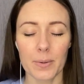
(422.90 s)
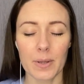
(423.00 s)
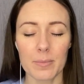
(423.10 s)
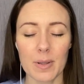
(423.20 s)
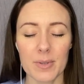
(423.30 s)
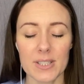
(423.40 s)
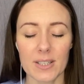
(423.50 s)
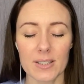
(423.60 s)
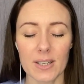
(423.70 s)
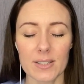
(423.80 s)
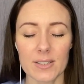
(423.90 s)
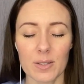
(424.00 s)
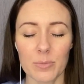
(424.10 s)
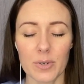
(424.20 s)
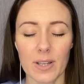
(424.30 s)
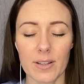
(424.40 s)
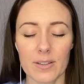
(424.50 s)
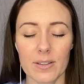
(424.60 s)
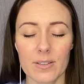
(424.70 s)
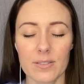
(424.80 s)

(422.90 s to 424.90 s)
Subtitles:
And maybe take a nice deep breath.